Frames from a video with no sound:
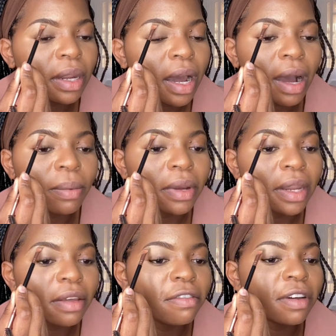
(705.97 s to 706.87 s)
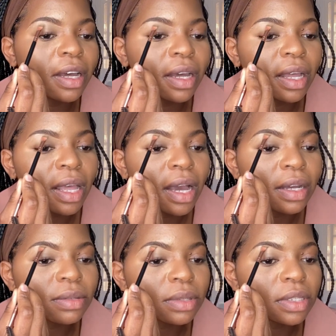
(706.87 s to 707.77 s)
I'll never
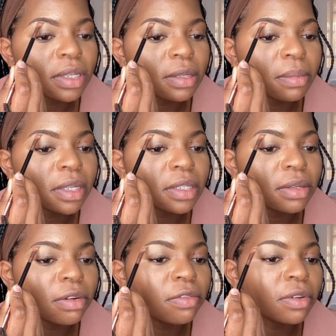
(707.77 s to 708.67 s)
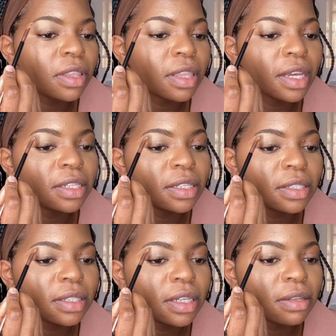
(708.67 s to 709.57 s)
associate myself with. They are
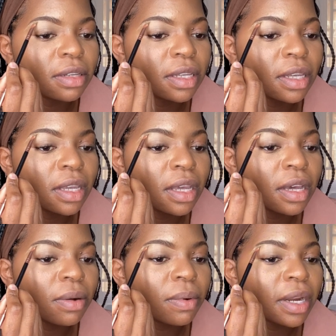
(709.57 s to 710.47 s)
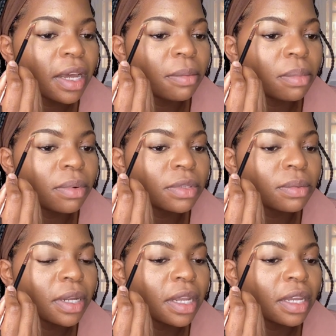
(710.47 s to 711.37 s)
just seeing what I post,
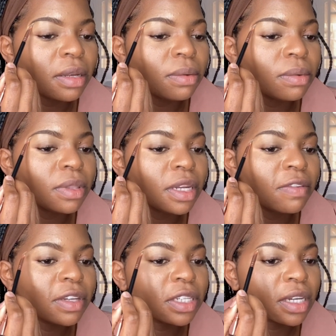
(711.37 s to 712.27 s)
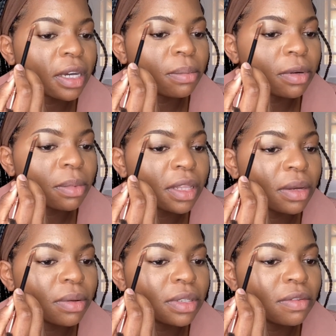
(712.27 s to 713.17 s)
what I do. They never check up on me. They
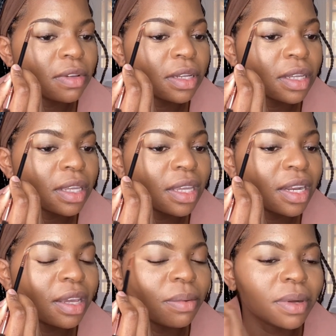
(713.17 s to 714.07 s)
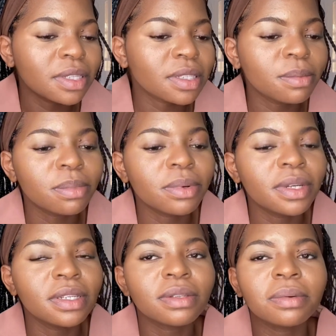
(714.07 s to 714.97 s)
don't even care. Like, what's the
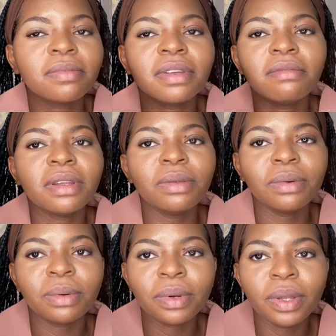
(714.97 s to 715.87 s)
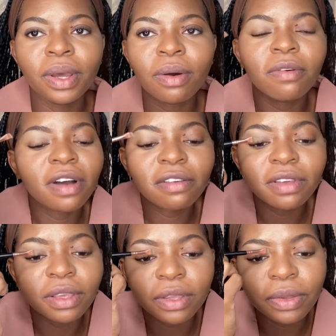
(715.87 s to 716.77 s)
point of even you, or
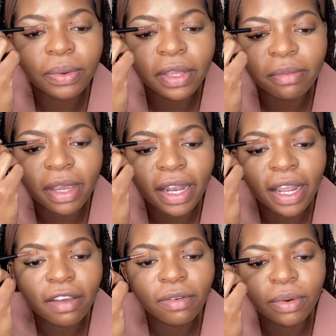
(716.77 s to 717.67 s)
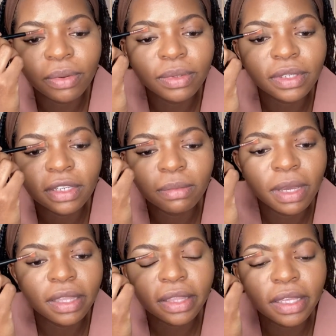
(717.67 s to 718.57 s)
having you in my life, or you seeing
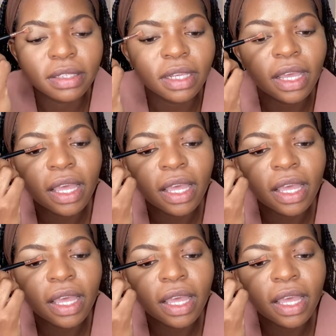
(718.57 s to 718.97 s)
my things?